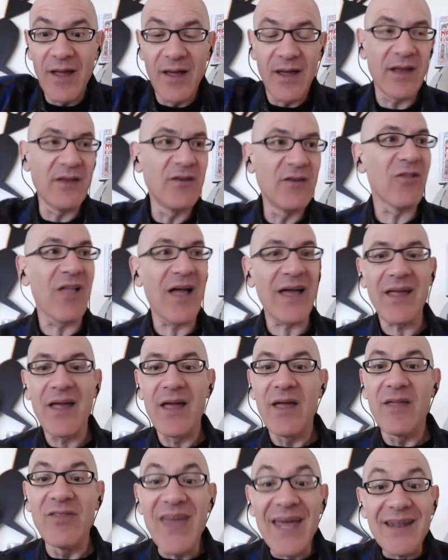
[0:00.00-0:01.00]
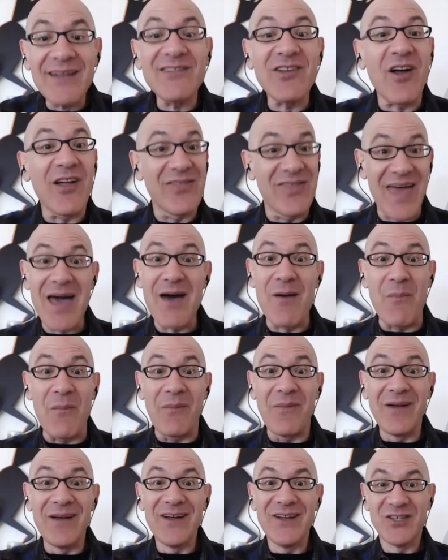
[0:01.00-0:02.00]
And you're like, then it's on them
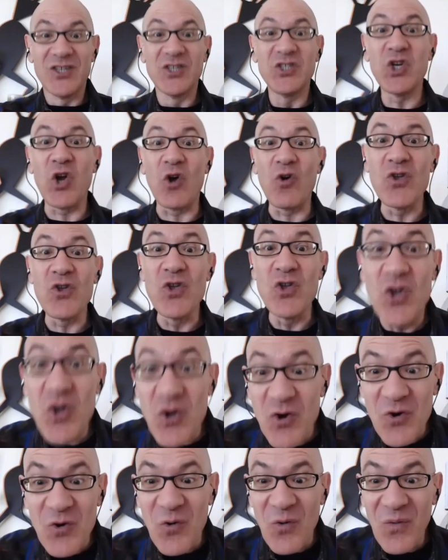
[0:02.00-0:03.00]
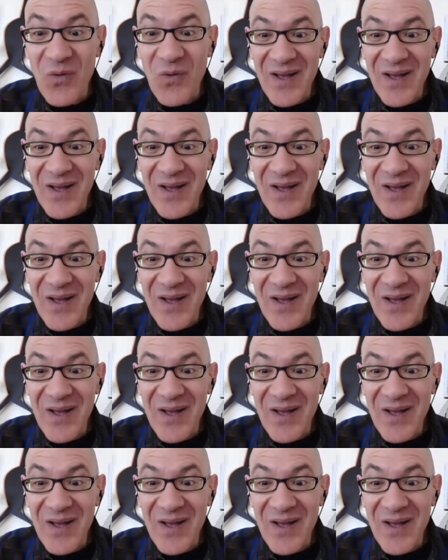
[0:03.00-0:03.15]
to show you.